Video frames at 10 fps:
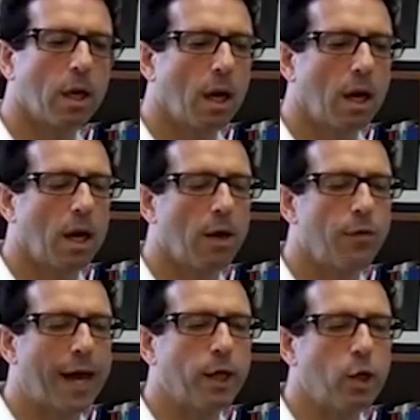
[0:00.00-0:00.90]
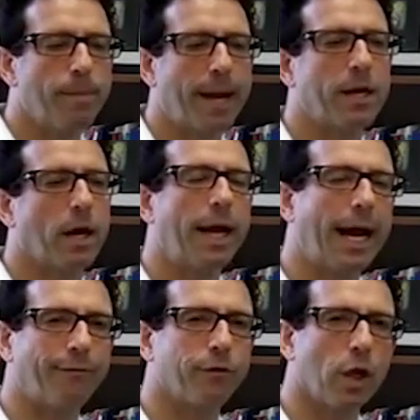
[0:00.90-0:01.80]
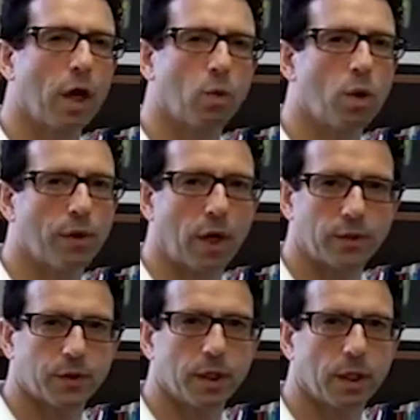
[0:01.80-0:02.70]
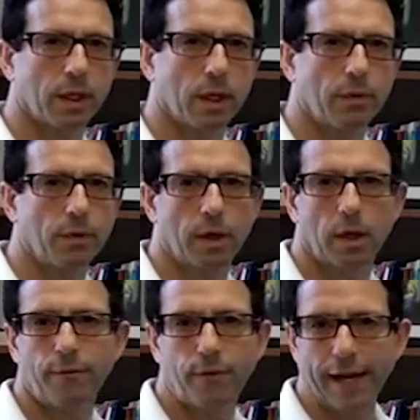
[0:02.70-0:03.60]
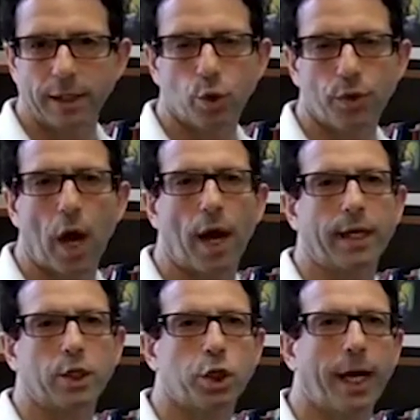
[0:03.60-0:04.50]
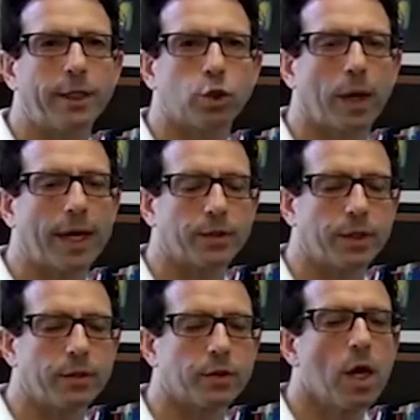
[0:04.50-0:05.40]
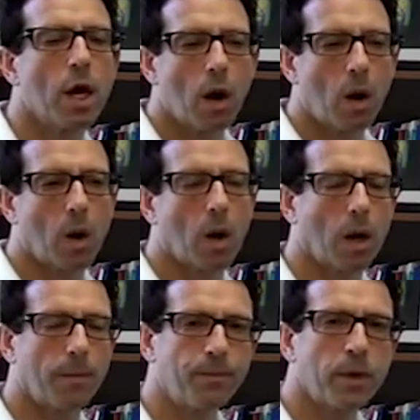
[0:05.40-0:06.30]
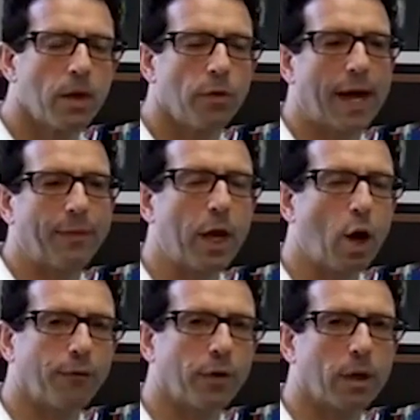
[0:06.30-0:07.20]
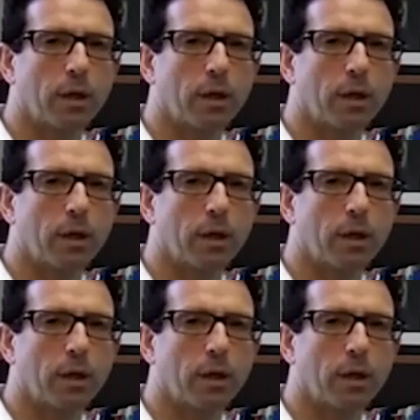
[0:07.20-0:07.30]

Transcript: that you may not have luck with on silica. The advantage with ion exchange resins are that they offer